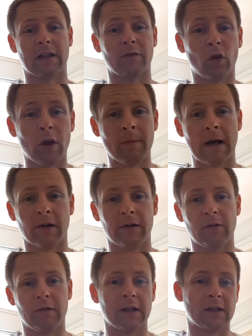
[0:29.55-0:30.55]
Out of all the
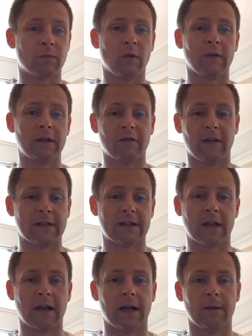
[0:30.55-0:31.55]
macronutrients, proteins, fats,
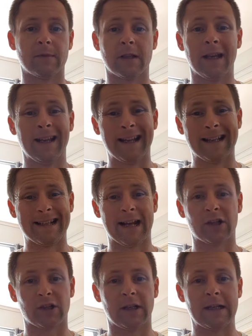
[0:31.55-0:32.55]
and carbs, it's
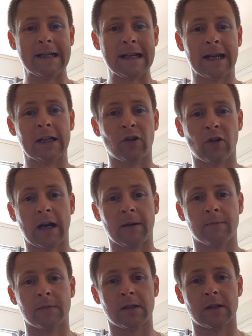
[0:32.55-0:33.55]
actually nine
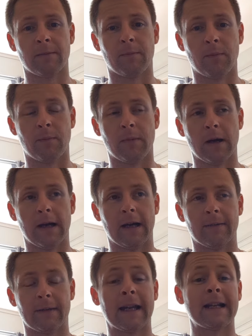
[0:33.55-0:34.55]
grams,
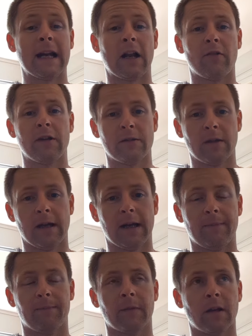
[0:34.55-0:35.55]
uh, nine calories.
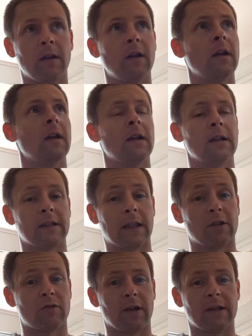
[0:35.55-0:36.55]
Um, let's
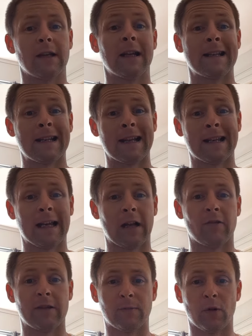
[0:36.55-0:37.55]
get this right. Nine
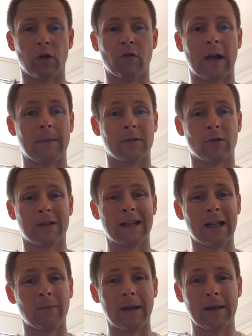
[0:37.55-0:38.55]
calories per gram. So it's a
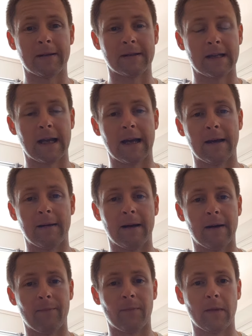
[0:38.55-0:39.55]
little bit uh,
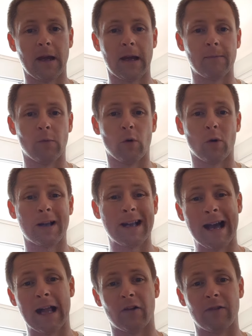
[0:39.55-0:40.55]
uh, more
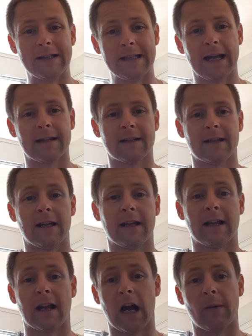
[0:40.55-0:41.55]
calorie dense
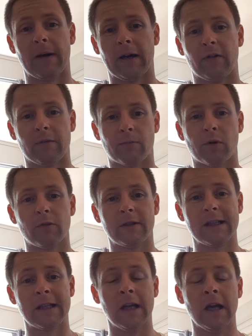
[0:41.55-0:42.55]
than the carbohydrate and
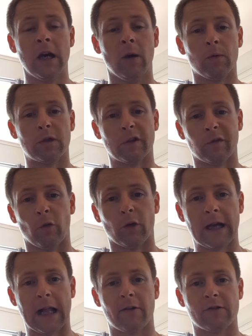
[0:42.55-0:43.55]
protein, which is four
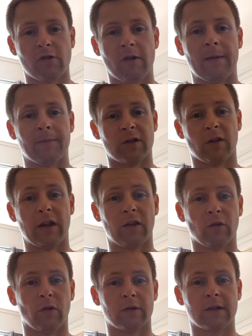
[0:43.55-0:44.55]
calories a gram. So they
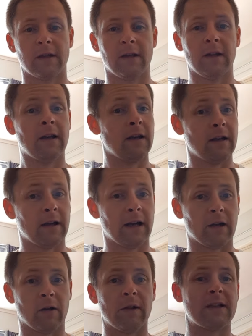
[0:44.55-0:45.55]
thought,
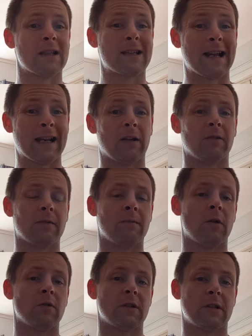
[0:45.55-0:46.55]
I know, let's just cut out the
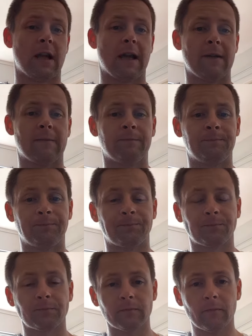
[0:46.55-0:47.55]
most um,
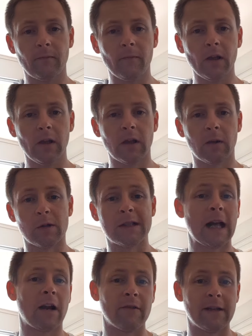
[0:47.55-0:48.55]
the most
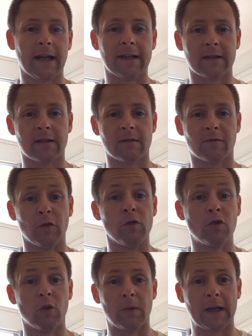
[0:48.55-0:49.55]
calorie dense
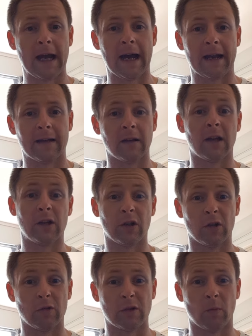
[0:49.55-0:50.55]
food group we can, and you're
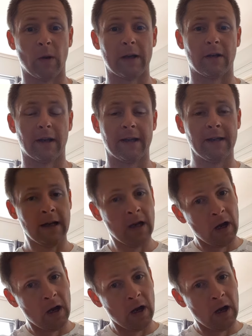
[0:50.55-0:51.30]
going to lose some weight. Okay.